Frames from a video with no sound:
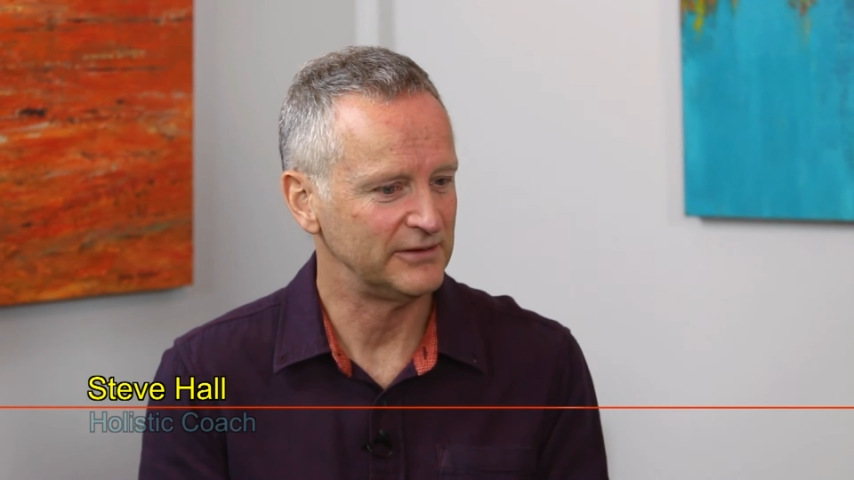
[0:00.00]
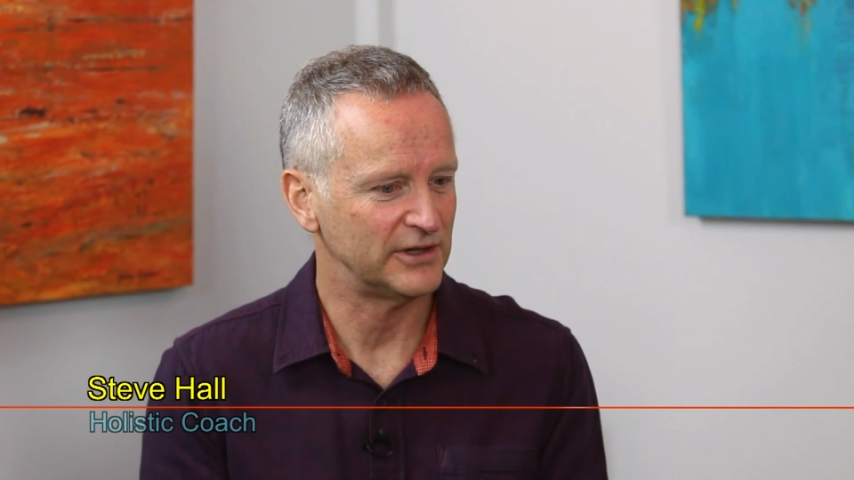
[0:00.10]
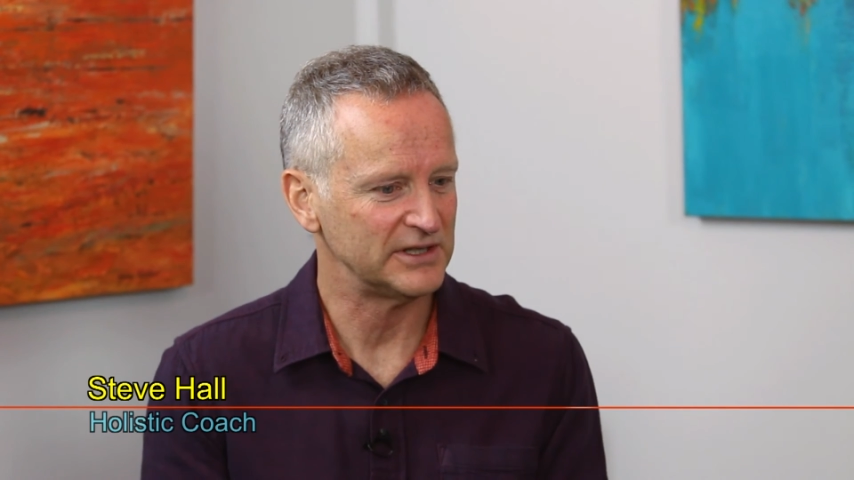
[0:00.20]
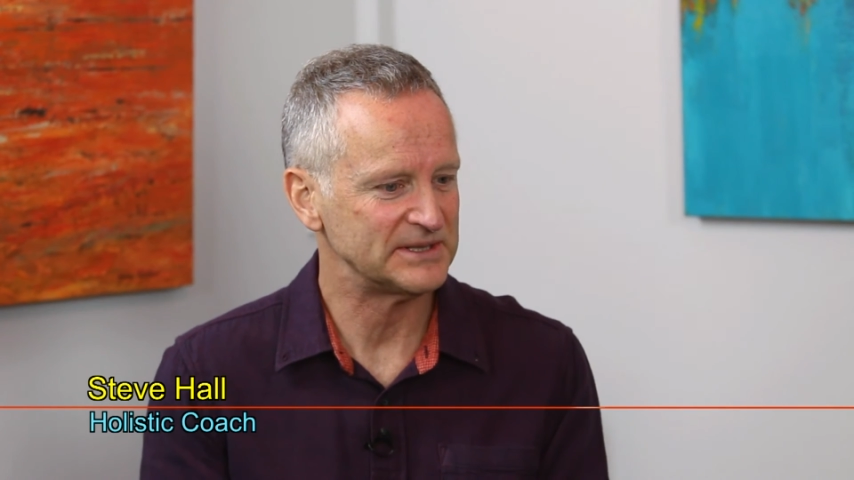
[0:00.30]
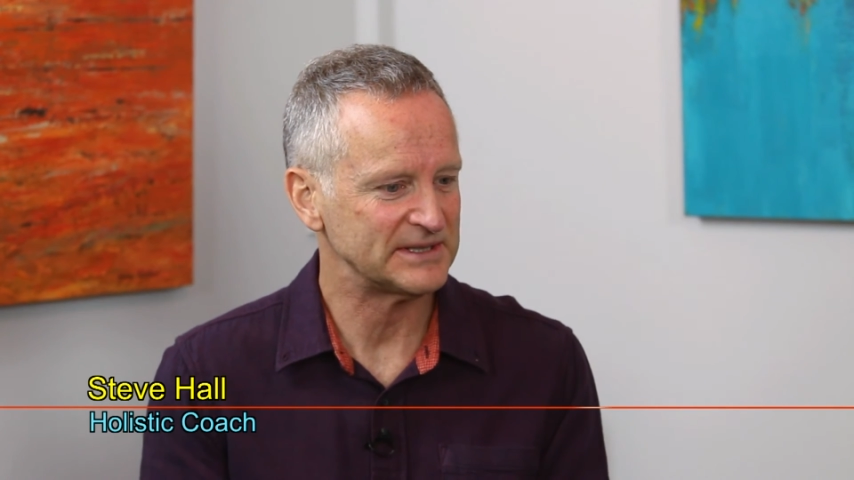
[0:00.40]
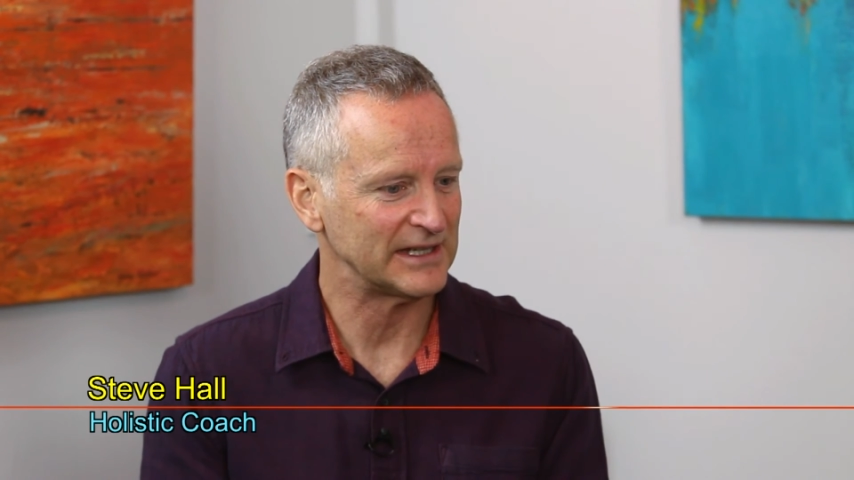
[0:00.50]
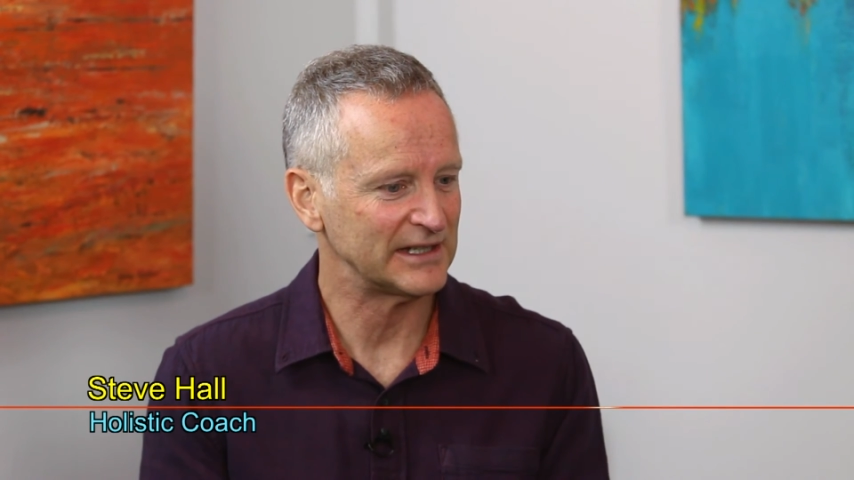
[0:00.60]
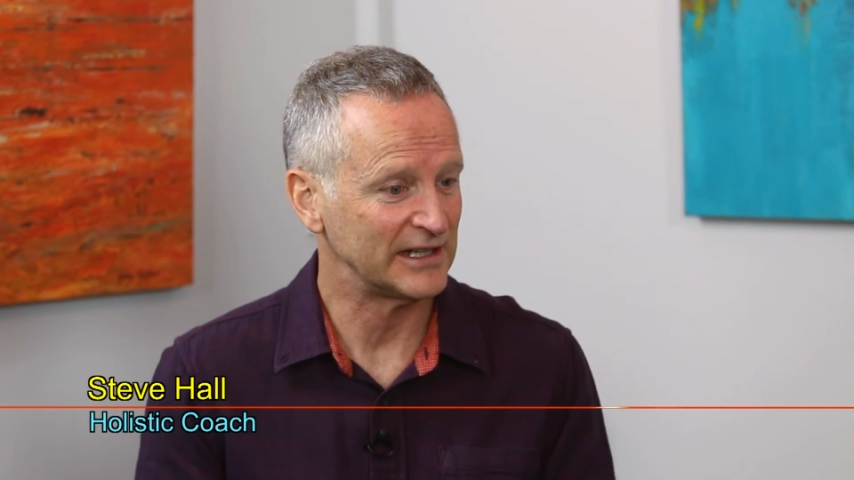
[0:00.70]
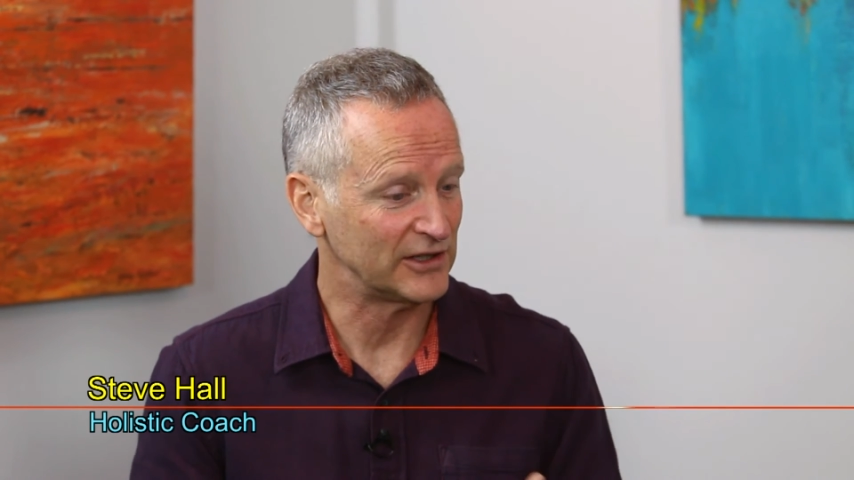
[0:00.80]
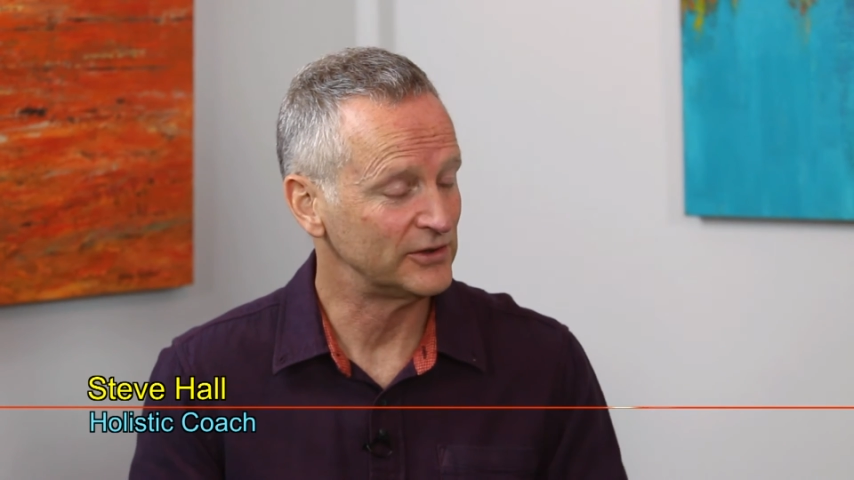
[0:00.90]
very
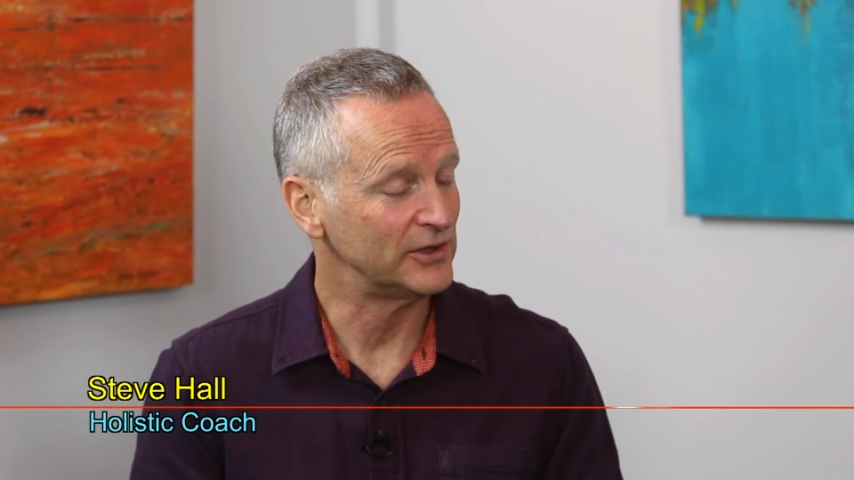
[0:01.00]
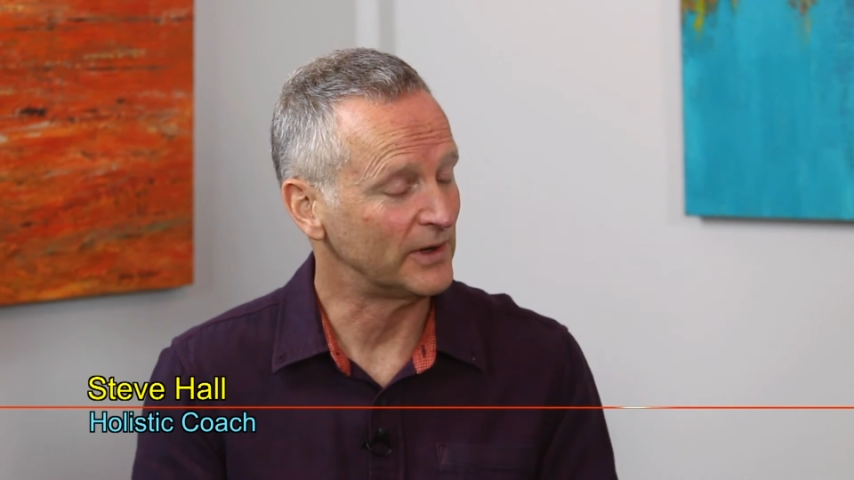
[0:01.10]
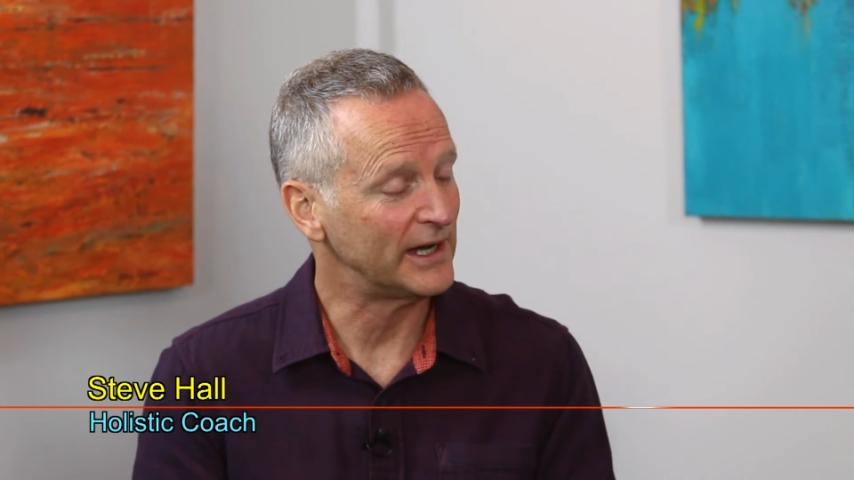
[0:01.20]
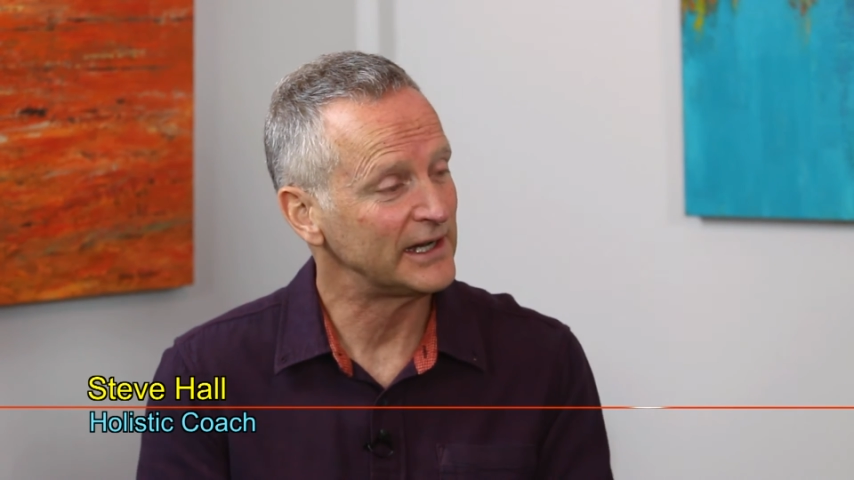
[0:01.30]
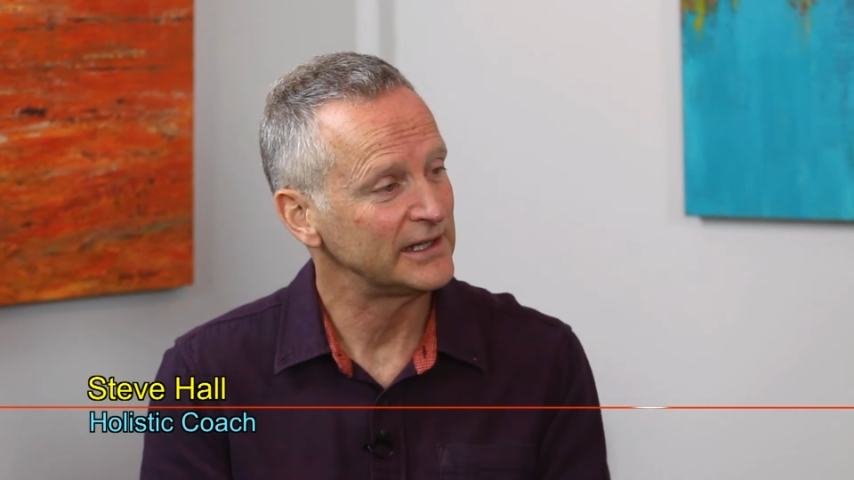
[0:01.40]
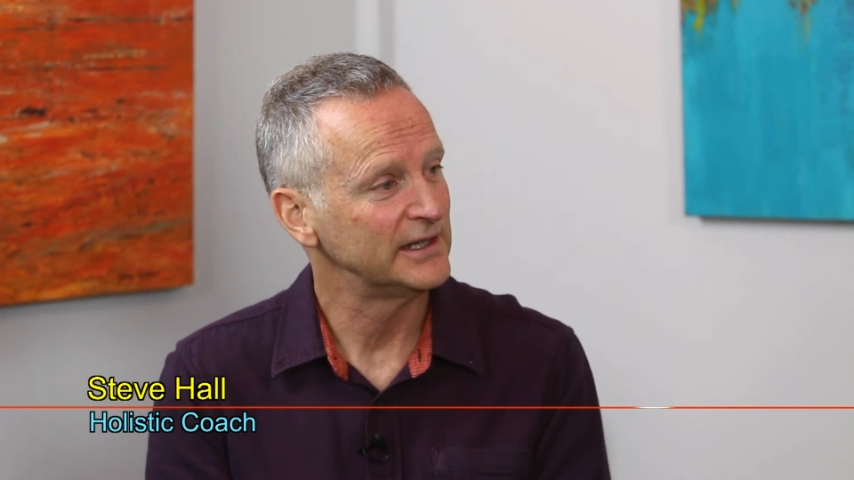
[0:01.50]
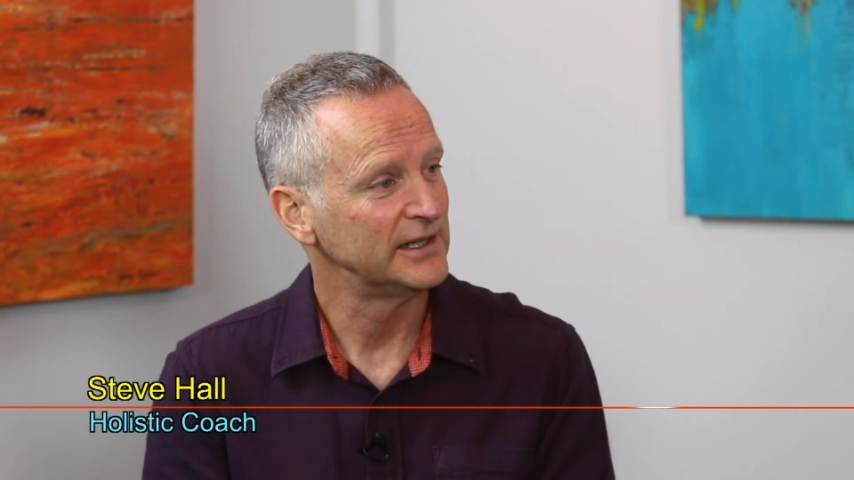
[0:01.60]
centered in who you are.